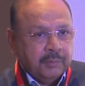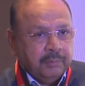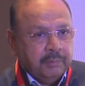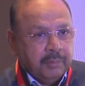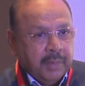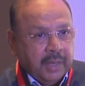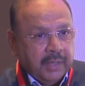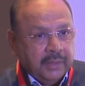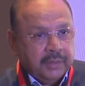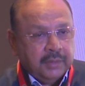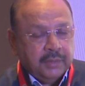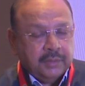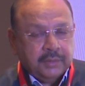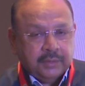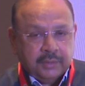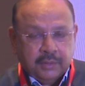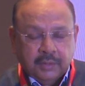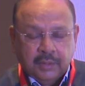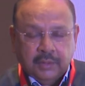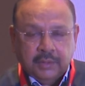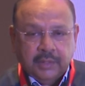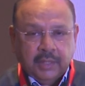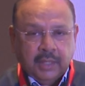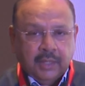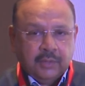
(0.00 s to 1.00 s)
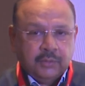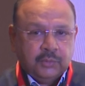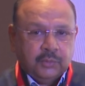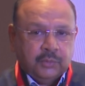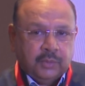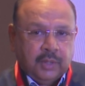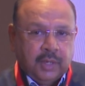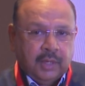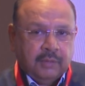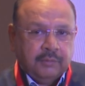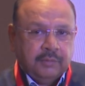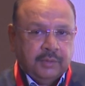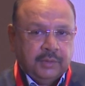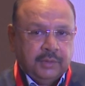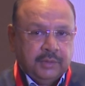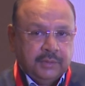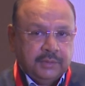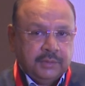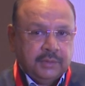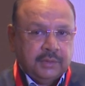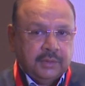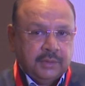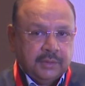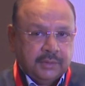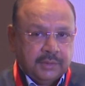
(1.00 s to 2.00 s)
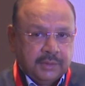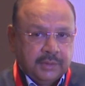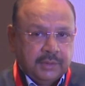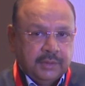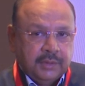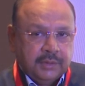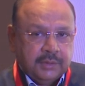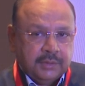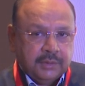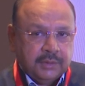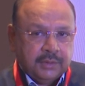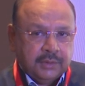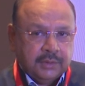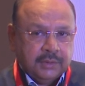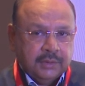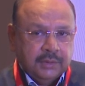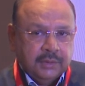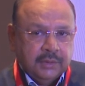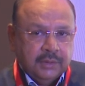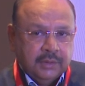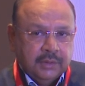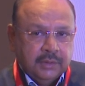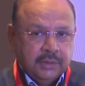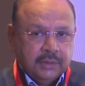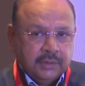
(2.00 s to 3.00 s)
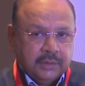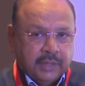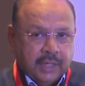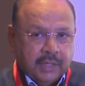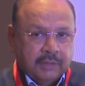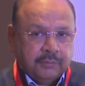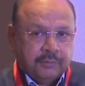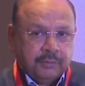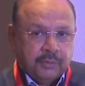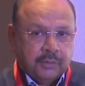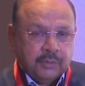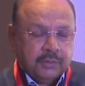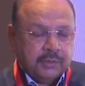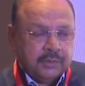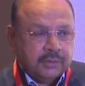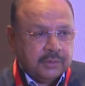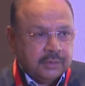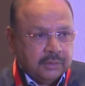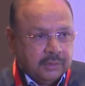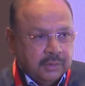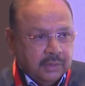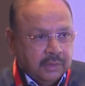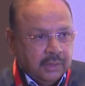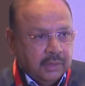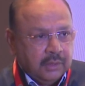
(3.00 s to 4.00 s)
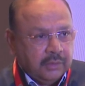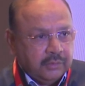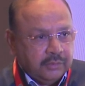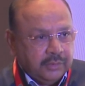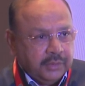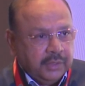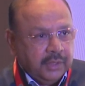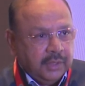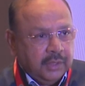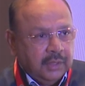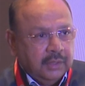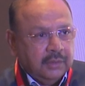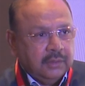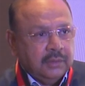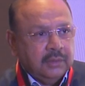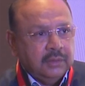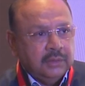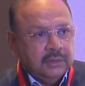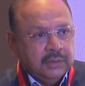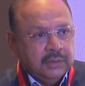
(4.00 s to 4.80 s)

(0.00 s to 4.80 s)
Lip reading: mandatorily had to have a digital signature. That was a real